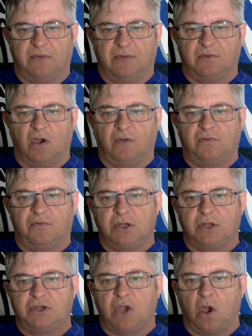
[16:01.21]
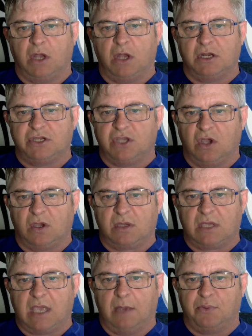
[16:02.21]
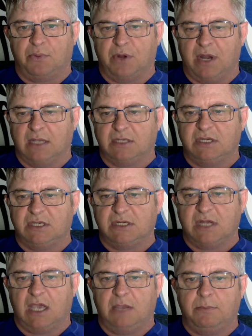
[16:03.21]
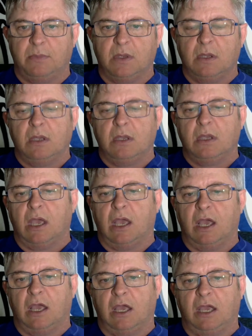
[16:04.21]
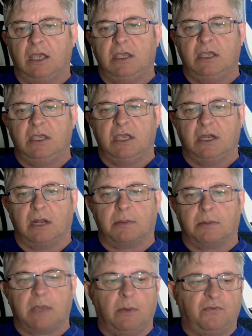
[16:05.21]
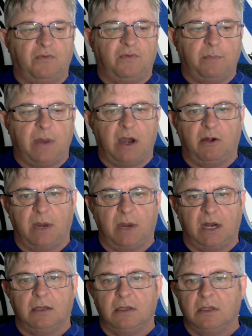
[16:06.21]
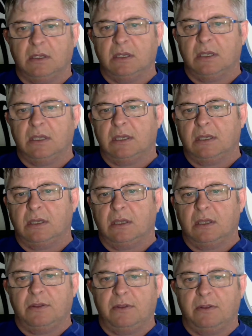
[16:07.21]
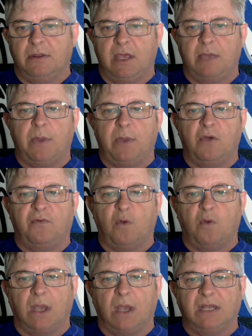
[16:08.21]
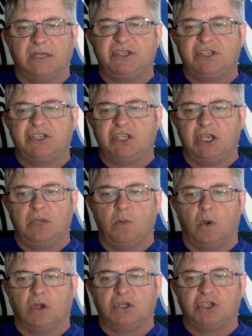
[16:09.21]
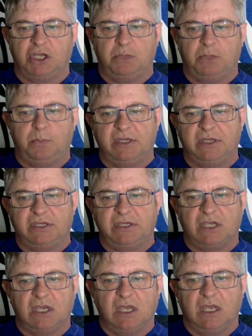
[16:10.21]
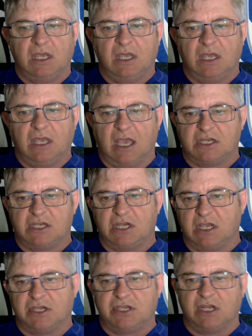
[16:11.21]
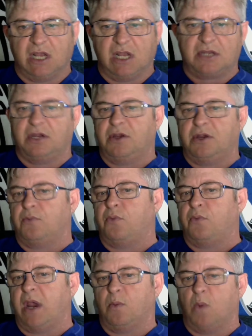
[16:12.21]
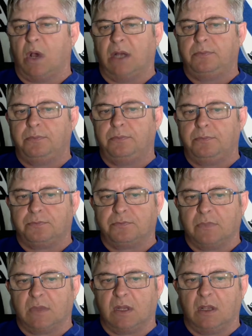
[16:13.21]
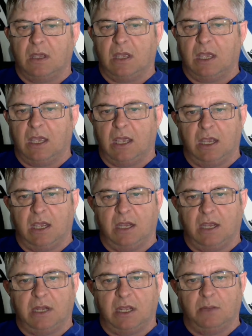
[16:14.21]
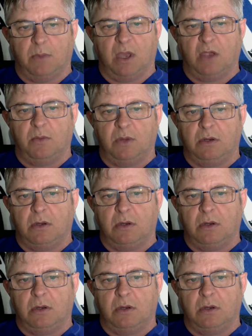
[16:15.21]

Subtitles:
other guy from the Titans, I can't pronounce his name. He ended up coming from Parramatta. They're both a wait and see what cheapies actually get selected in round one. And at the moment,